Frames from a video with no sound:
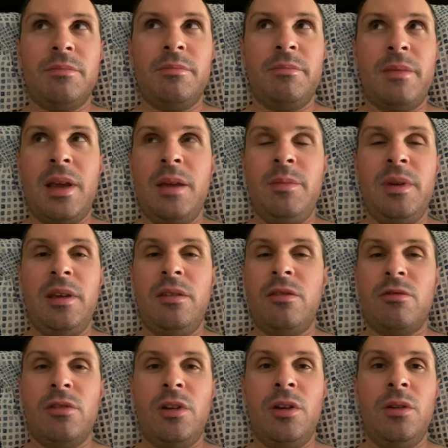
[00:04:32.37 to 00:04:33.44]
maybe
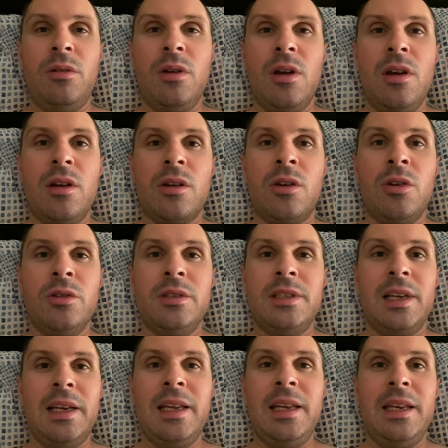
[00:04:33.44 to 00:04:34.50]
through
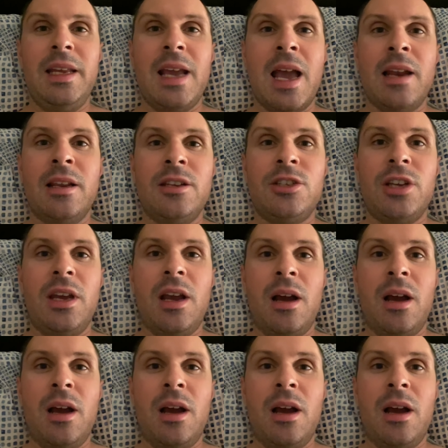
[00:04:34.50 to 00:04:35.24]
Kundalini energy.